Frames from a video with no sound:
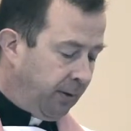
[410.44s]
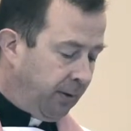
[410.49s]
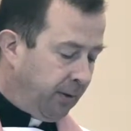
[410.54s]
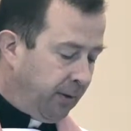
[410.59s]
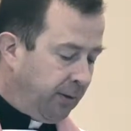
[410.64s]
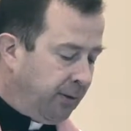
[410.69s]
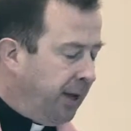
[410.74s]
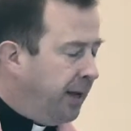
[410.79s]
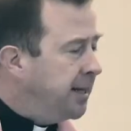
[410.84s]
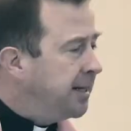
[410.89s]

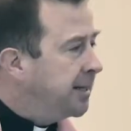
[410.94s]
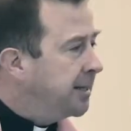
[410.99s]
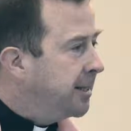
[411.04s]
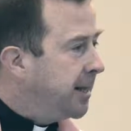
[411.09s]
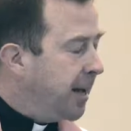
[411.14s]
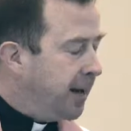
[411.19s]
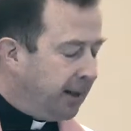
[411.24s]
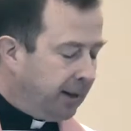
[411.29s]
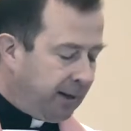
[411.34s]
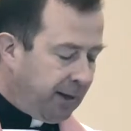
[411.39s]
They
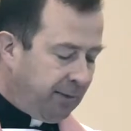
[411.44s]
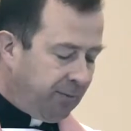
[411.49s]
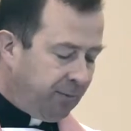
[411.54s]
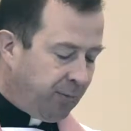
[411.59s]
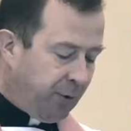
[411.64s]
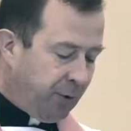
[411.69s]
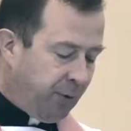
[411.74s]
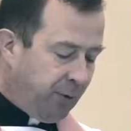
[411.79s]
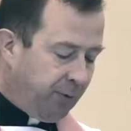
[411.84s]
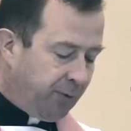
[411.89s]
subtly
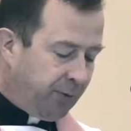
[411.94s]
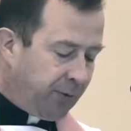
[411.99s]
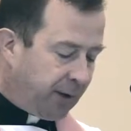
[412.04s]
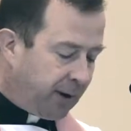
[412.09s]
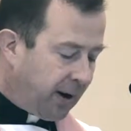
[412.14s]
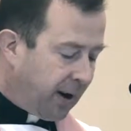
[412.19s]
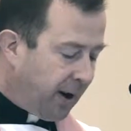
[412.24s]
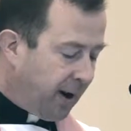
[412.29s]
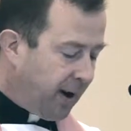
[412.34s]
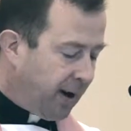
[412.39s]
moved
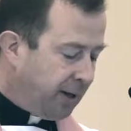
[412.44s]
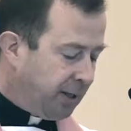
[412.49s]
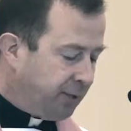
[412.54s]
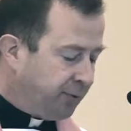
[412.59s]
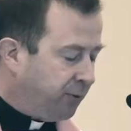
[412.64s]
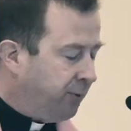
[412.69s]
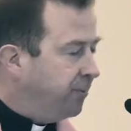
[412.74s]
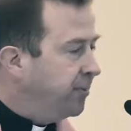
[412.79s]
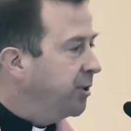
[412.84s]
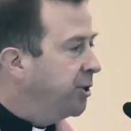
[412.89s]
their eyes
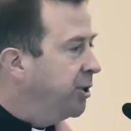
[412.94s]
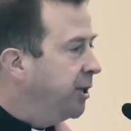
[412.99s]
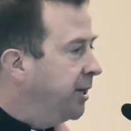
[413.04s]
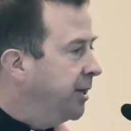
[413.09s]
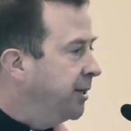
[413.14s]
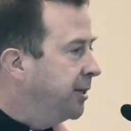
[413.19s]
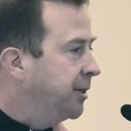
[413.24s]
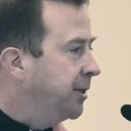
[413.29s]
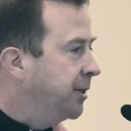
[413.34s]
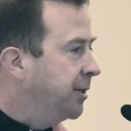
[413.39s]
from
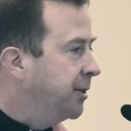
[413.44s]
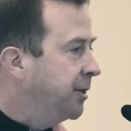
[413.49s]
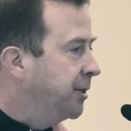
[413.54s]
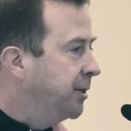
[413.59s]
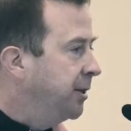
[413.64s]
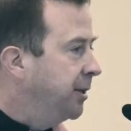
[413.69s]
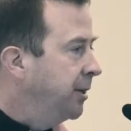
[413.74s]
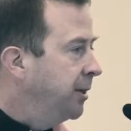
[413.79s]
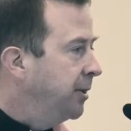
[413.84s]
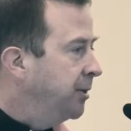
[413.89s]

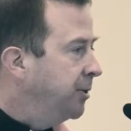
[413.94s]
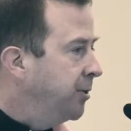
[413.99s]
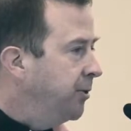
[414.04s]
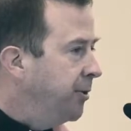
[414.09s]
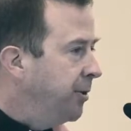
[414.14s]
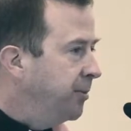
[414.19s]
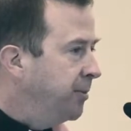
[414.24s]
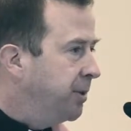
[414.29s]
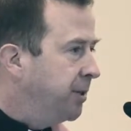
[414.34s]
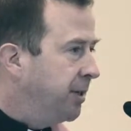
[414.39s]
Jesus to
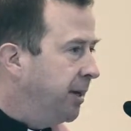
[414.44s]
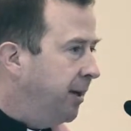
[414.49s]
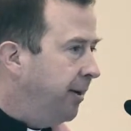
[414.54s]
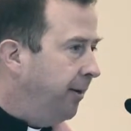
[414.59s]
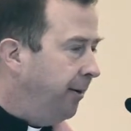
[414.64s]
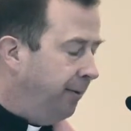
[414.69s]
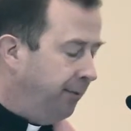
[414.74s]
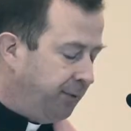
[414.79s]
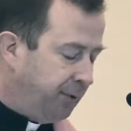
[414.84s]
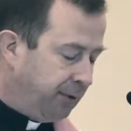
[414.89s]

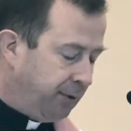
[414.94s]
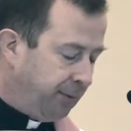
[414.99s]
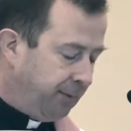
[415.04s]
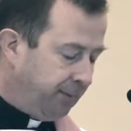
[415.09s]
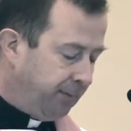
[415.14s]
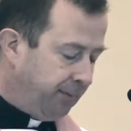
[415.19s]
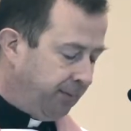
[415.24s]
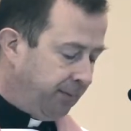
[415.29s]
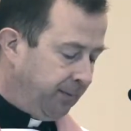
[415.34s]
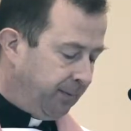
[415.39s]
themselves.
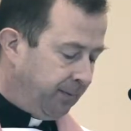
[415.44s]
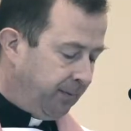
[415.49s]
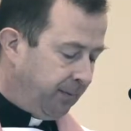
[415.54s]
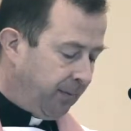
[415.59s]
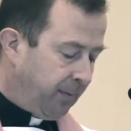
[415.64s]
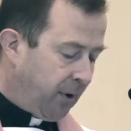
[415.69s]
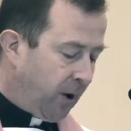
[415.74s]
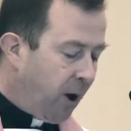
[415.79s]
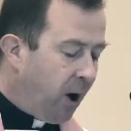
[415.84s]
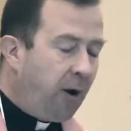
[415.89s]

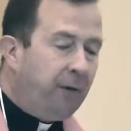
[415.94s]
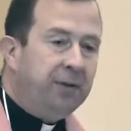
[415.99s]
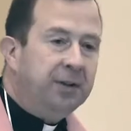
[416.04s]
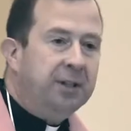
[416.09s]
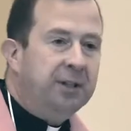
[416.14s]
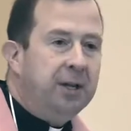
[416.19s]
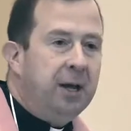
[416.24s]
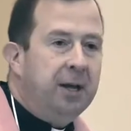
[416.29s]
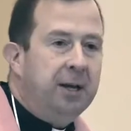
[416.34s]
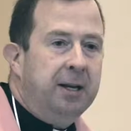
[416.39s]
All of a
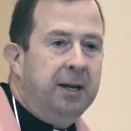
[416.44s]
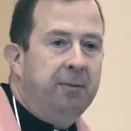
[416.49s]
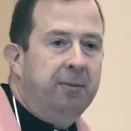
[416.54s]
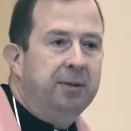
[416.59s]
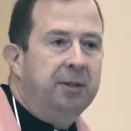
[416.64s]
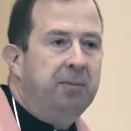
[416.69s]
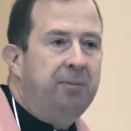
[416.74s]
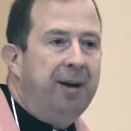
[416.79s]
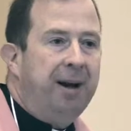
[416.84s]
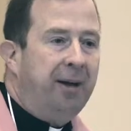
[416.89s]
sudden, it was
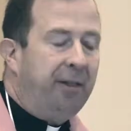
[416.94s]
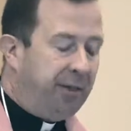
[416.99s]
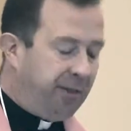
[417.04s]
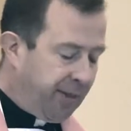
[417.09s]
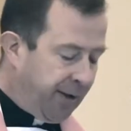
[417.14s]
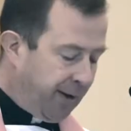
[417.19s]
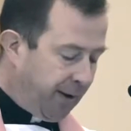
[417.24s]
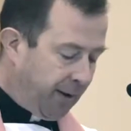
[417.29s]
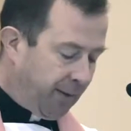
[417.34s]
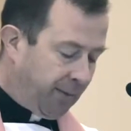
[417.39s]
about
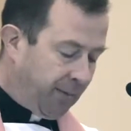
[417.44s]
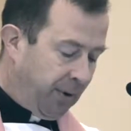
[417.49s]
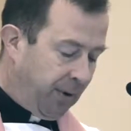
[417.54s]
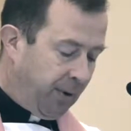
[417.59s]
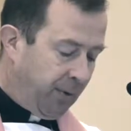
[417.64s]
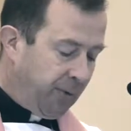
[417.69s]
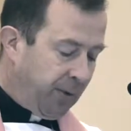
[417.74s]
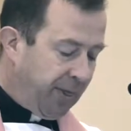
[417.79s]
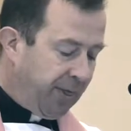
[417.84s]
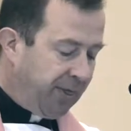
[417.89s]
them.
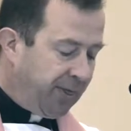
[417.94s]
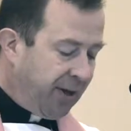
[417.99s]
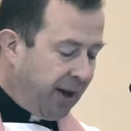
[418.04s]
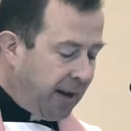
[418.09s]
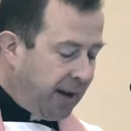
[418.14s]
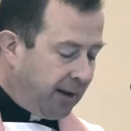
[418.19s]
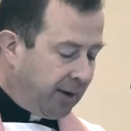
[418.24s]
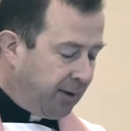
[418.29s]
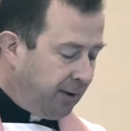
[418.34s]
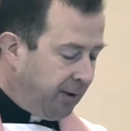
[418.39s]
What
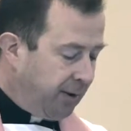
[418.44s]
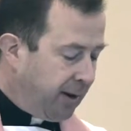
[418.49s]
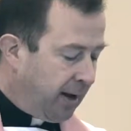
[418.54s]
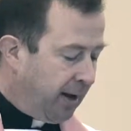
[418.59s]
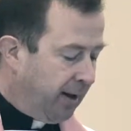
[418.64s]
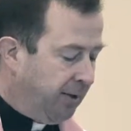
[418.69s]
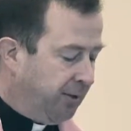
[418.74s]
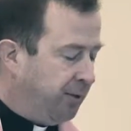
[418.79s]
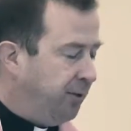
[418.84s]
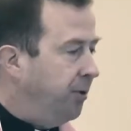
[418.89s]
they could
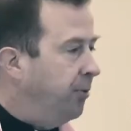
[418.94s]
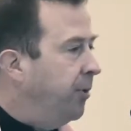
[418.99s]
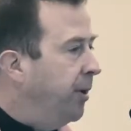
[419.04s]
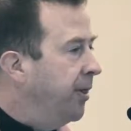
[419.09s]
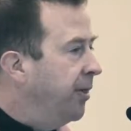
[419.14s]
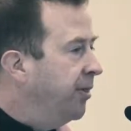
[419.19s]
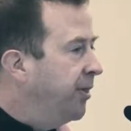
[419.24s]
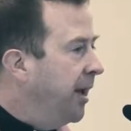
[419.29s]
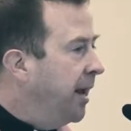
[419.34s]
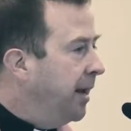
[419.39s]
not do,
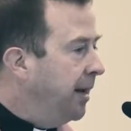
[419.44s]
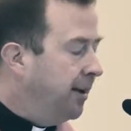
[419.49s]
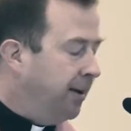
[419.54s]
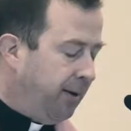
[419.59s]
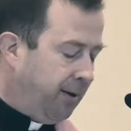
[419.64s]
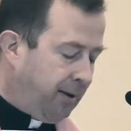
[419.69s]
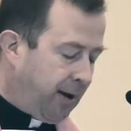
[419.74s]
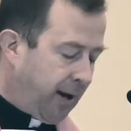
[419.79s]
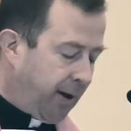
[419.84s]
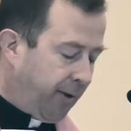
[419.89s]
what they could
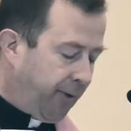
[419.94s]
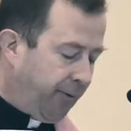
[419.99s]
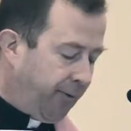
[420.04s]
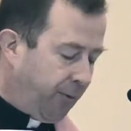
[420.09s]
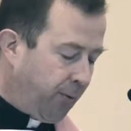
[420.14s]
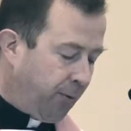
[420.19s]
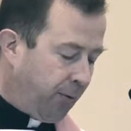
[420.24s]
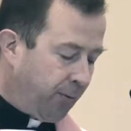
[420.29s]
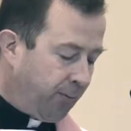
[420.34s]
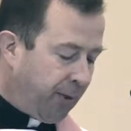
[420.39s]
not
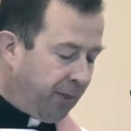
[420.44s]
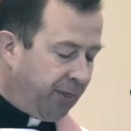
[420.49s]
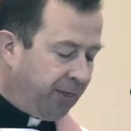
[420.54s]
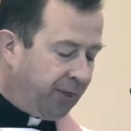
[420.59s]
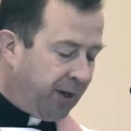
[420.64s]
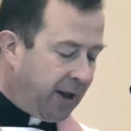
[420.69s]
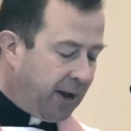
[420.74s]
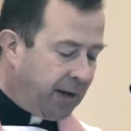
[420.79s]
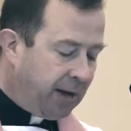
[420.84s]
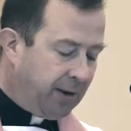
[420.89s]
afford, what
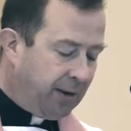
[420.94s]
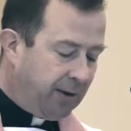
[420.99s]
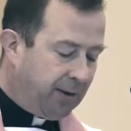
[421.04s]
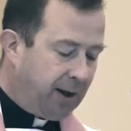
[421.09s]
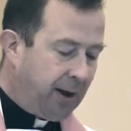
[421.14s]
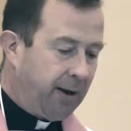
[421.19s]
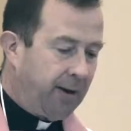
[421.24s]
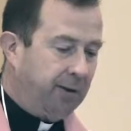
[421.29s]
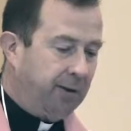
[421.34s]
they could not